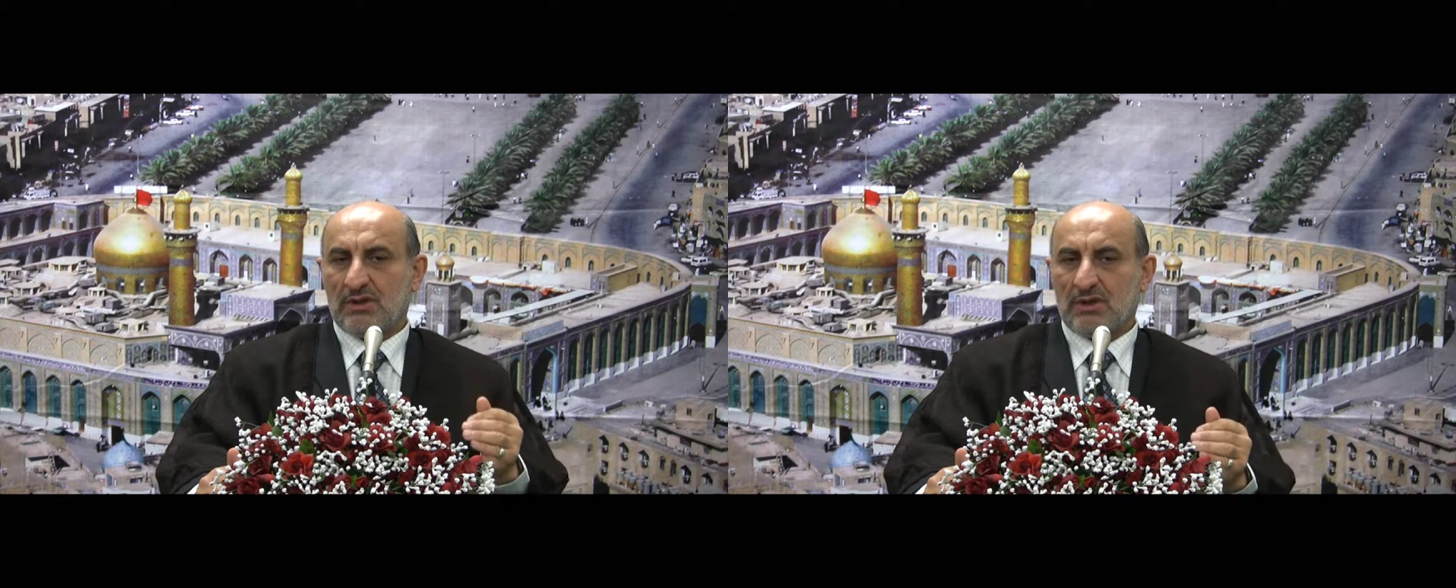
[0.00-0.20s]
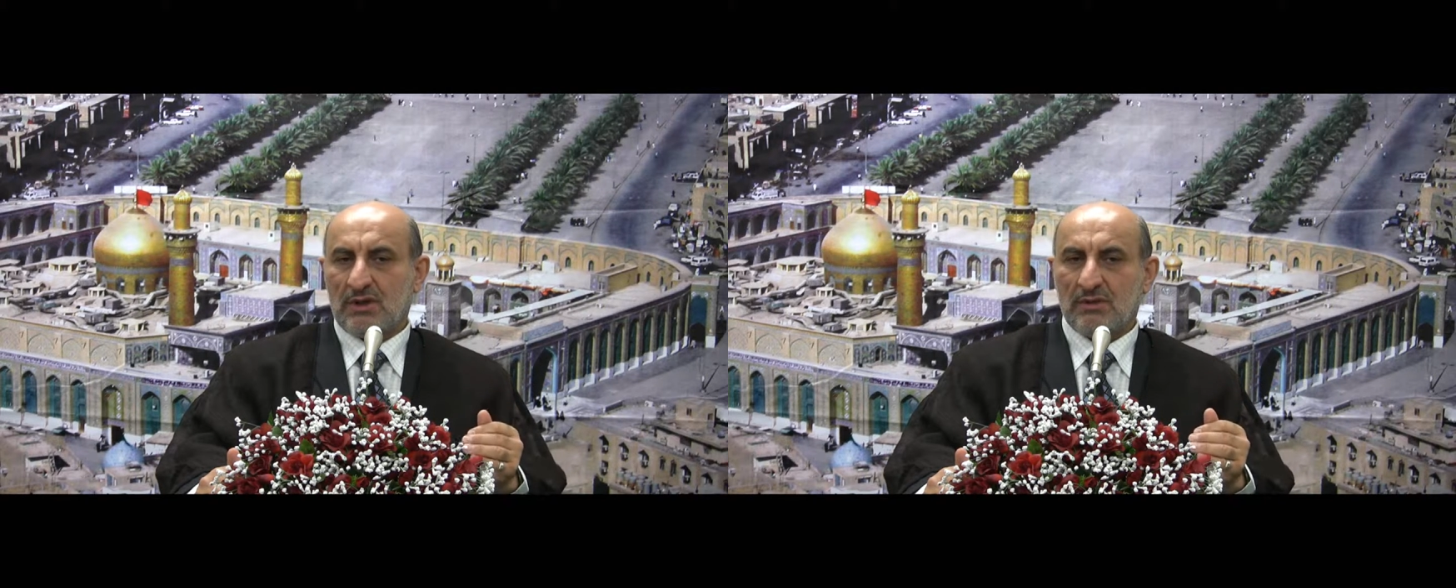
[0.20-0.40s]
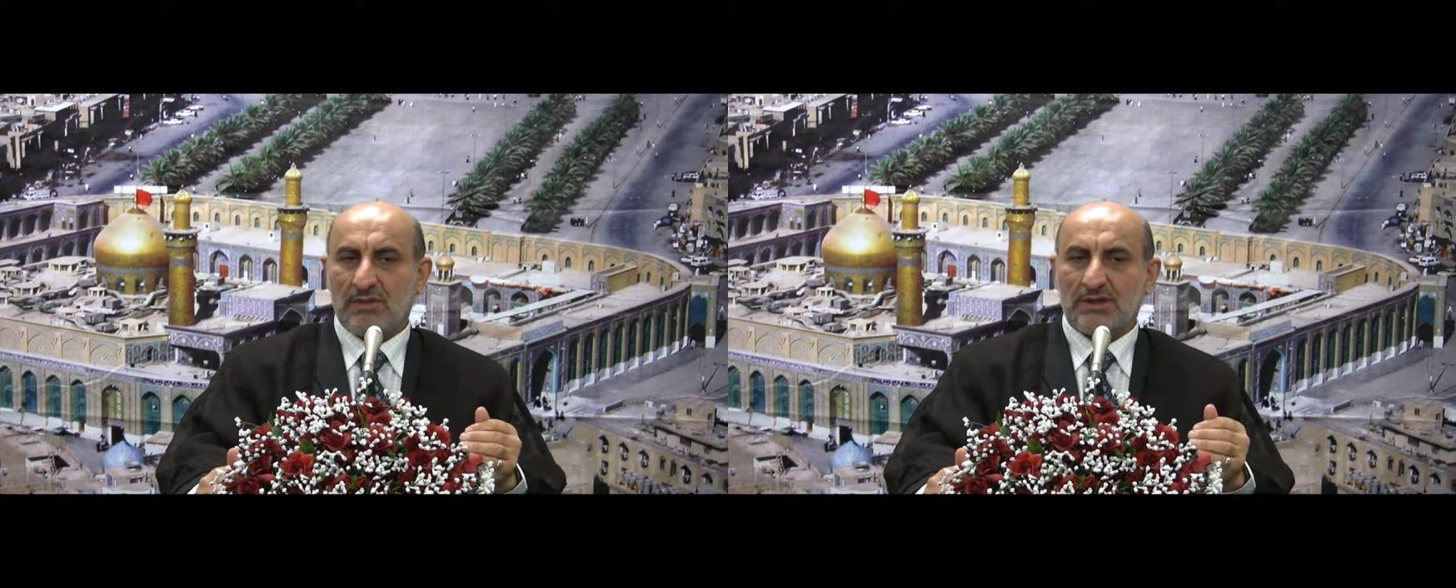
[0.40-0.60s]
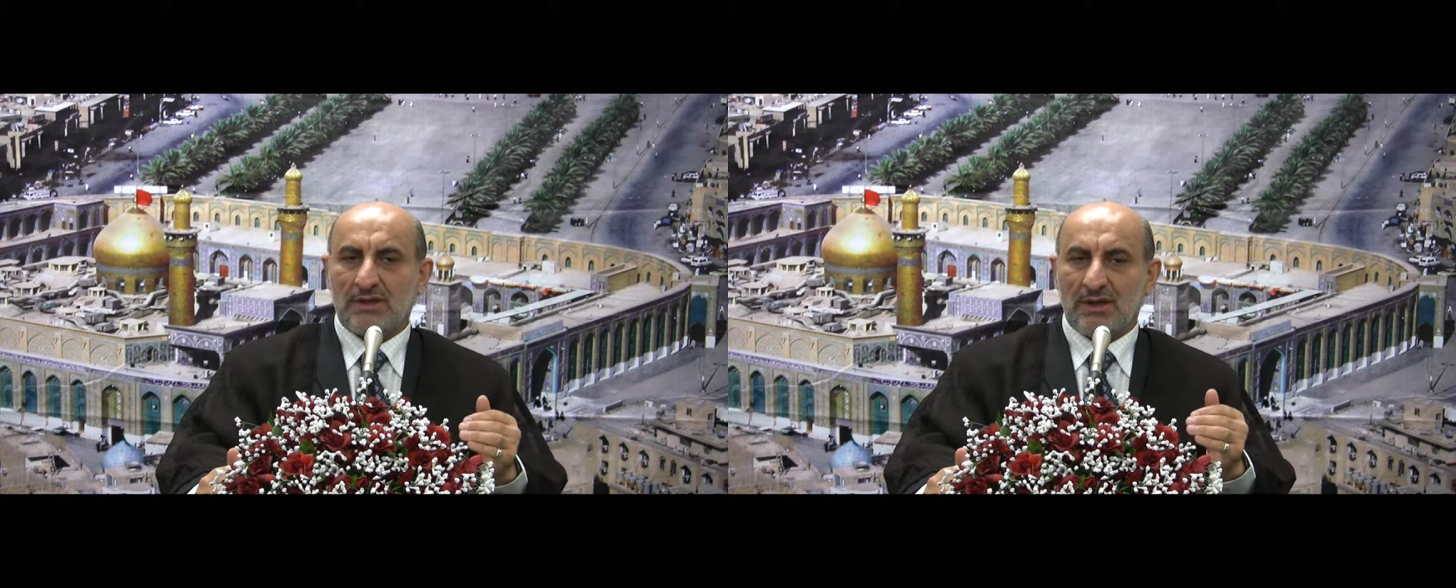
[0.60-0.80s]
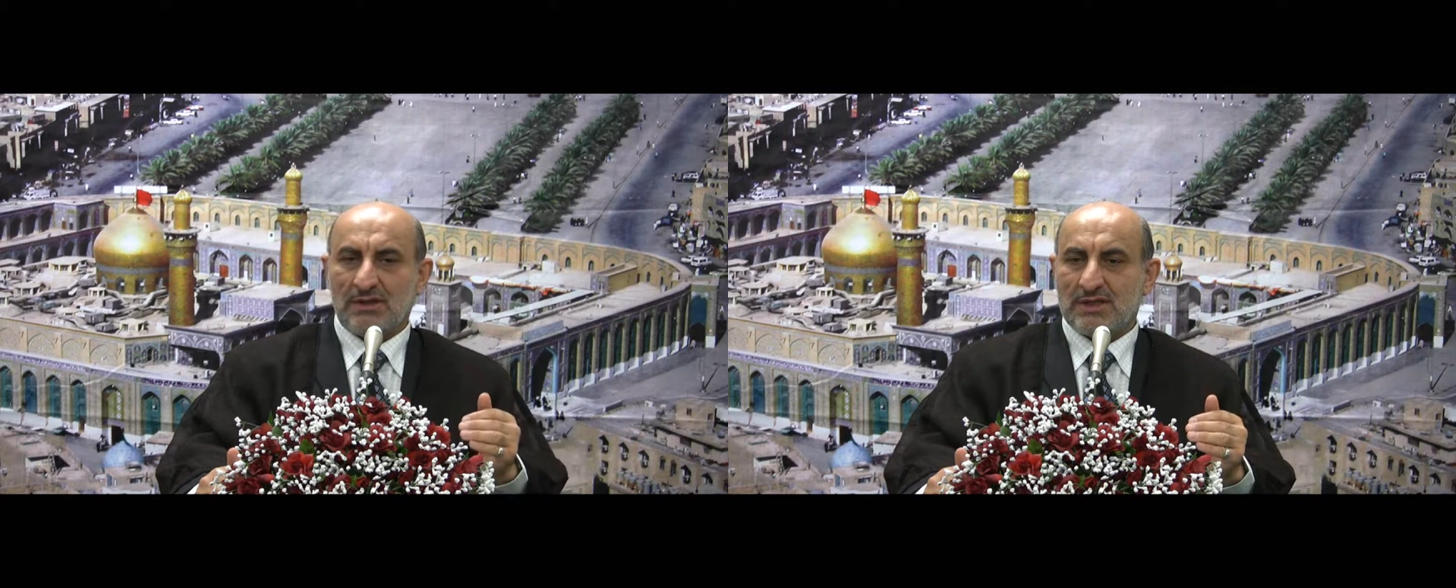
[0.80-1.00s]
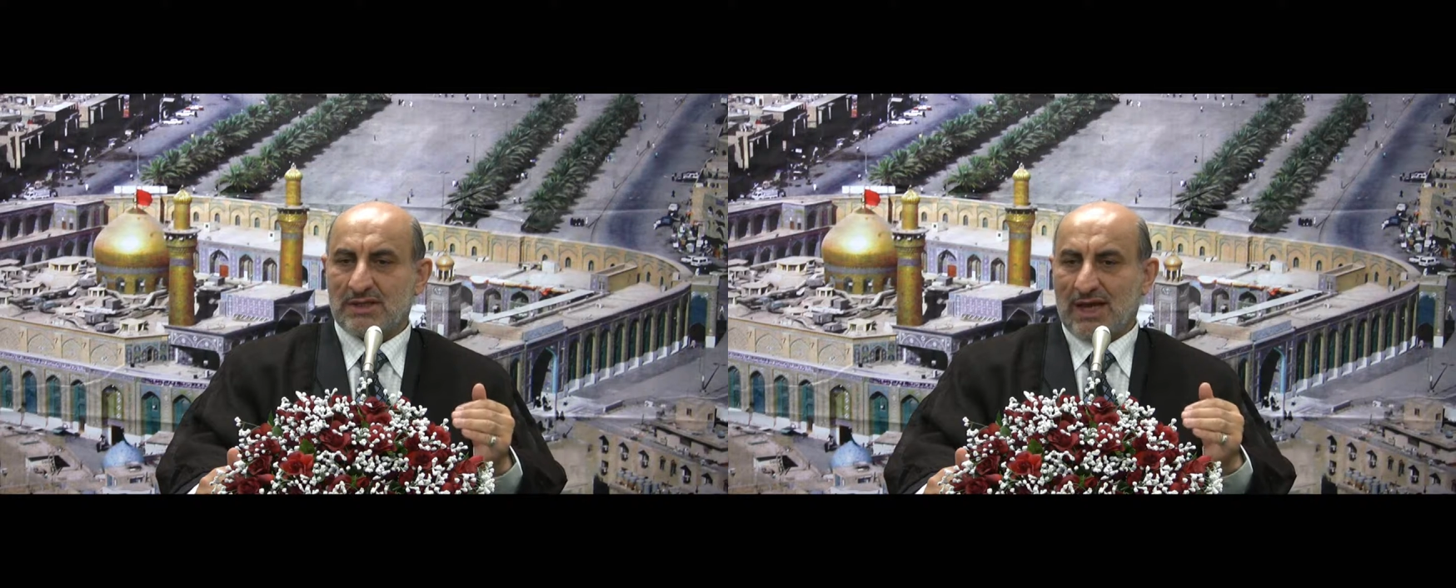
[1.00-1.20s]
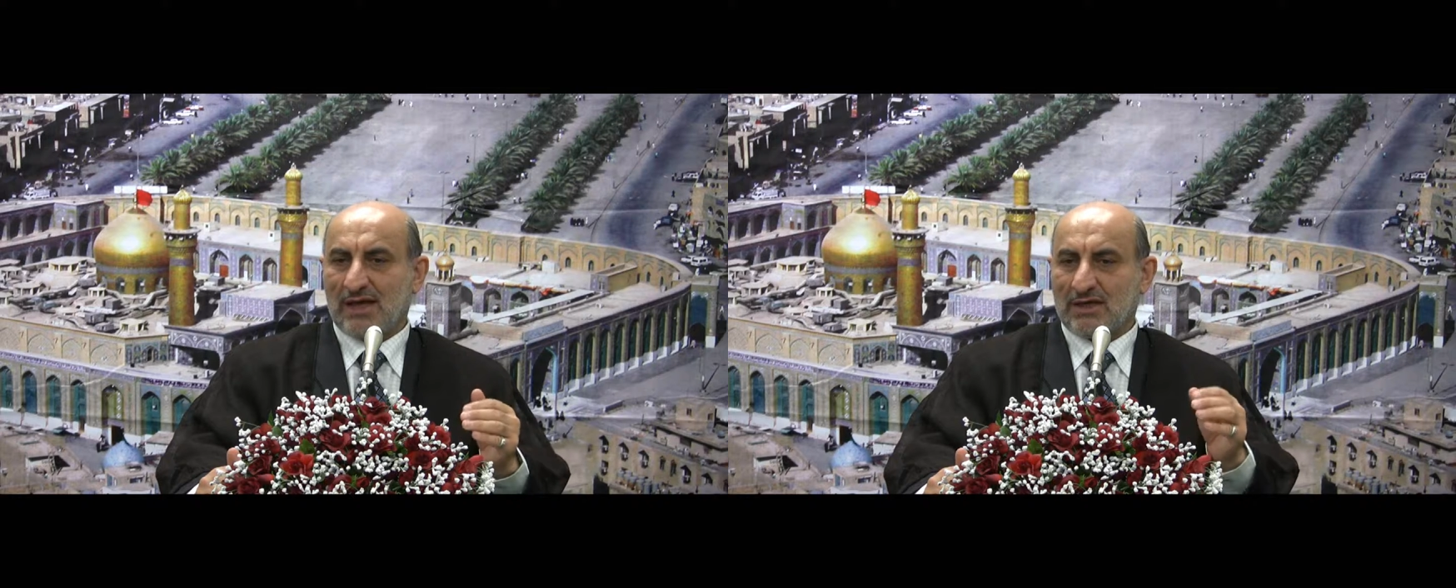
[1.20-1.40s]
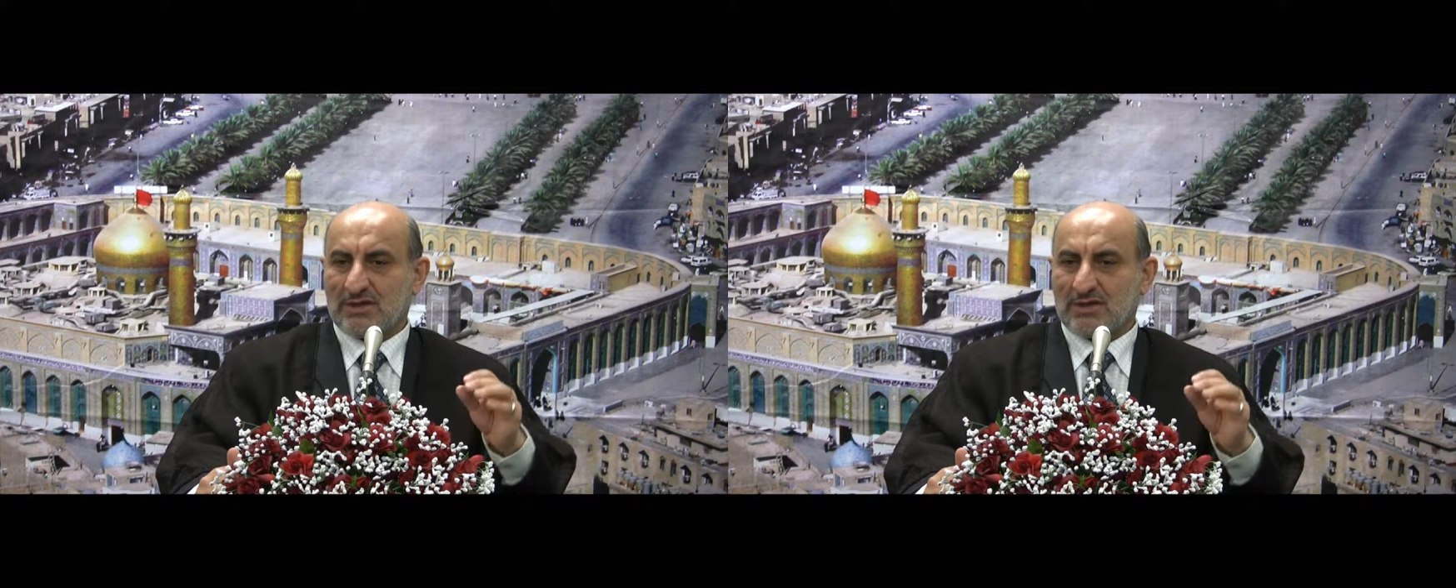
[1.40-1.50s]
but it is like